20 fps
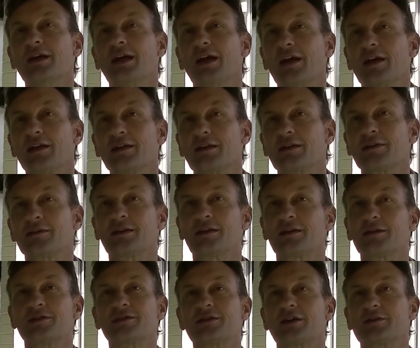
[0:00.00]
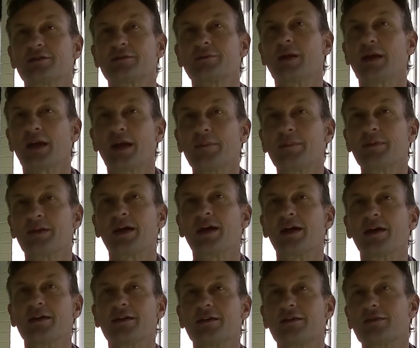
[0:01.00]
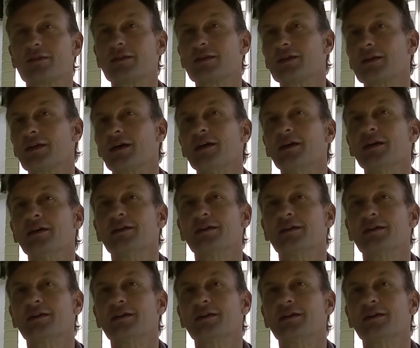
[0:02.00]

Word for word: and just get shunted back up again in the uh,